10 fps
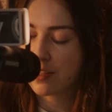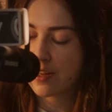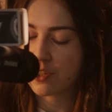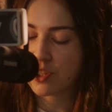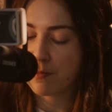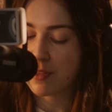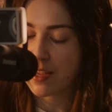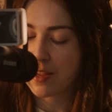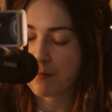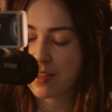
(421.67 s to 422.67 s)
and she
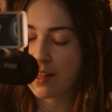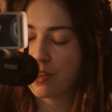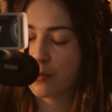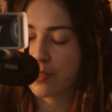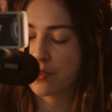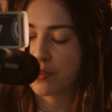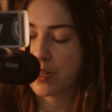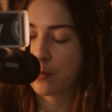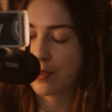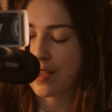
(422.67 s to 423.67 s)
became yellow and
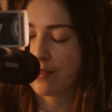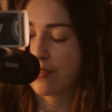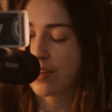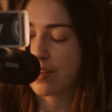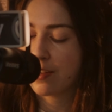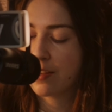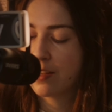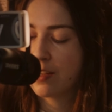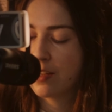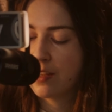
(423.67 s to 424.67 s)
green with envy.
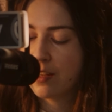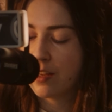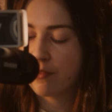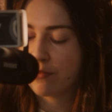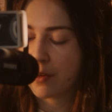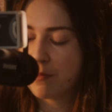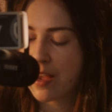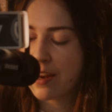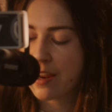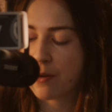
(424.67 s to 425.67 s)
And from
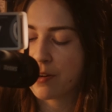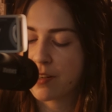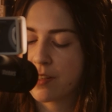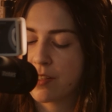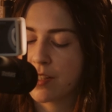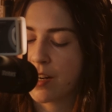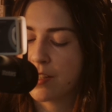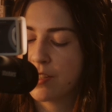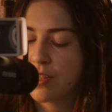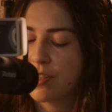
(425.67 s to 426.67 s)
that hour her
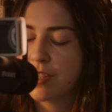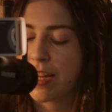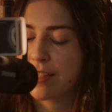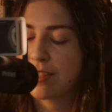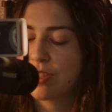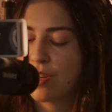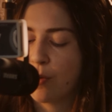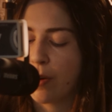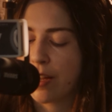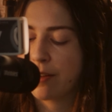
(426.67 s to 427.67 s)
heart turned against Snow
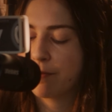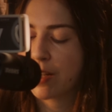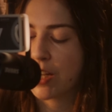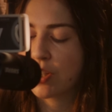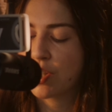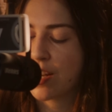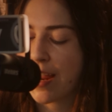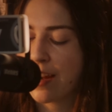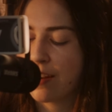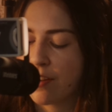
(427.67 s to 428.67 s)
White, and she
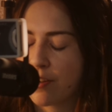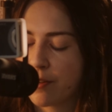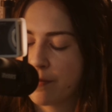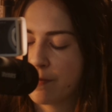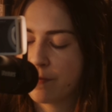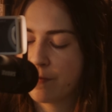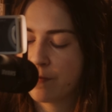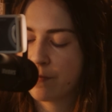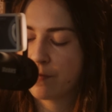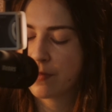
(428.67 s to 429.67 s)
hated her.
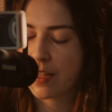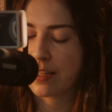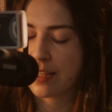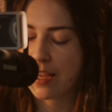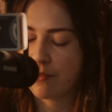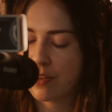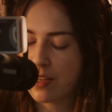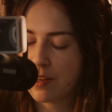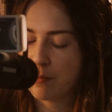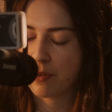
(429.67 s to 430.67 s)
And envy
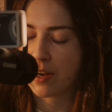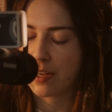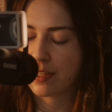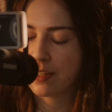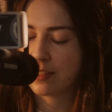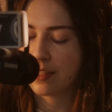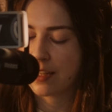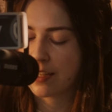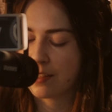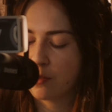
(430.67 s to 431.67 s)
and pride,
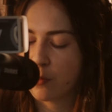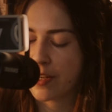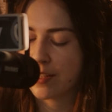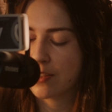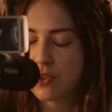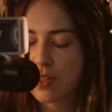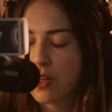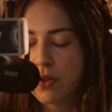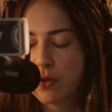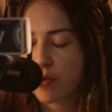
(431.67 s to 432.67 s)
like ill weeds,
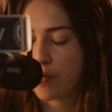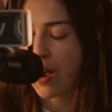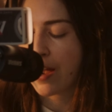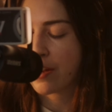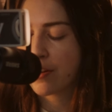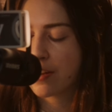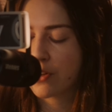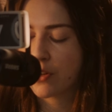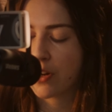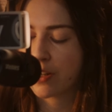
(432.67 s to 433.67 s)
grew higher in
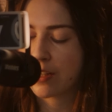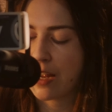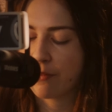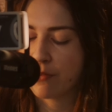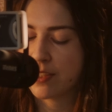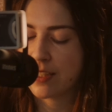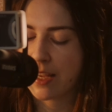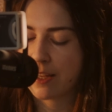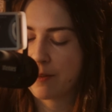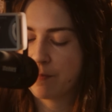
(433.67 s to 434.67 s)
her heart every
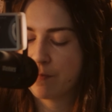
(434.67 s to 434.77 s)
day,